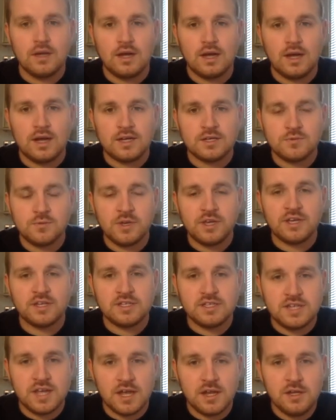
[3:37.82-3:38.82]
As we
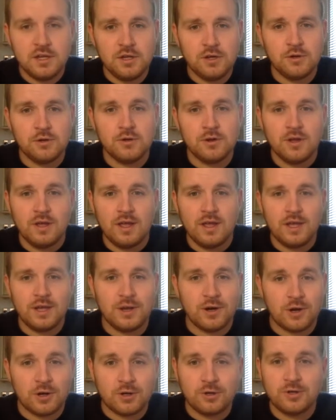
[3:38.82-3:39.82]
continue in
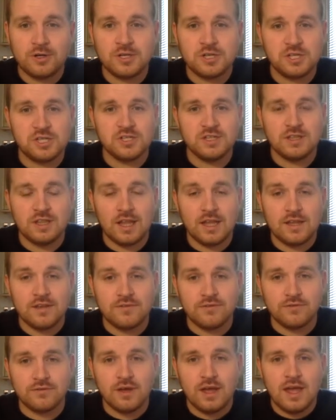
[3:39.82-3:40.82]
our Christian
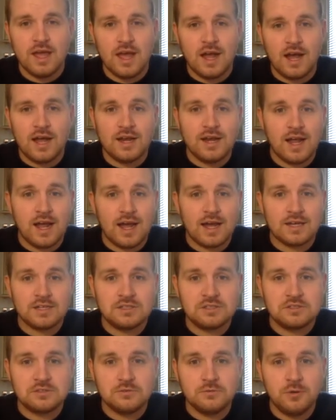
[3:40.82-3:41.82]
life and
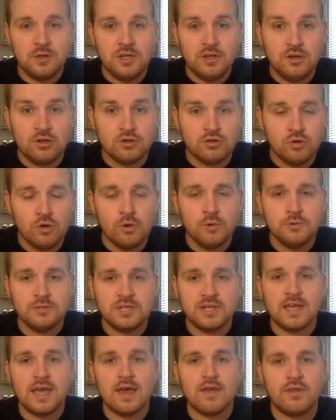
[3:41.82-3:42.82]
as we grow
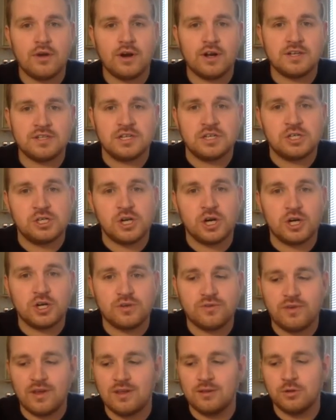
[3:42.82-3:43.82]
together as a church
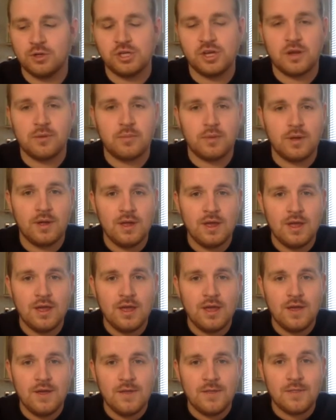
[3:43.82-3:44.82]
fellowship,
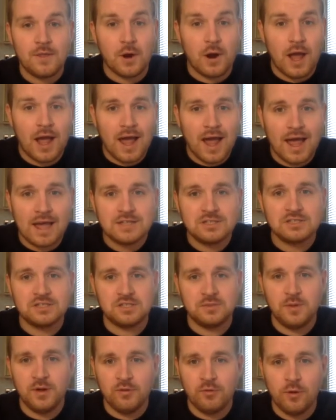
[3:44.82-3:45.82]
there has to
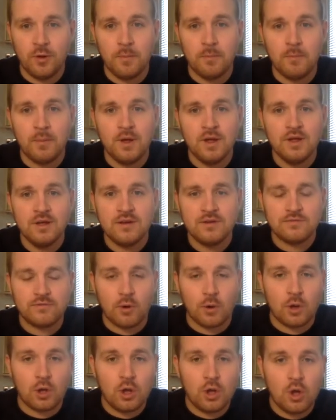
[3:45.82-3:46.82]
be room
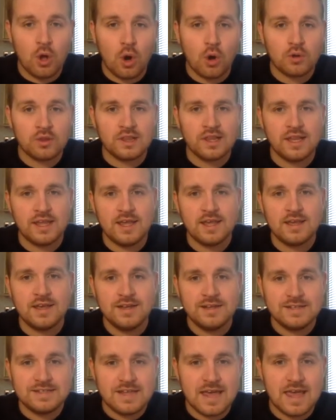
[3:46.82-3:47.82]
for godly
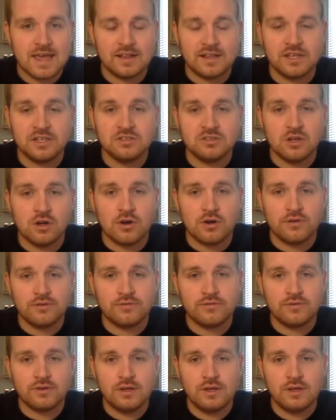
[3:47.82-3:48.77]
tellings off.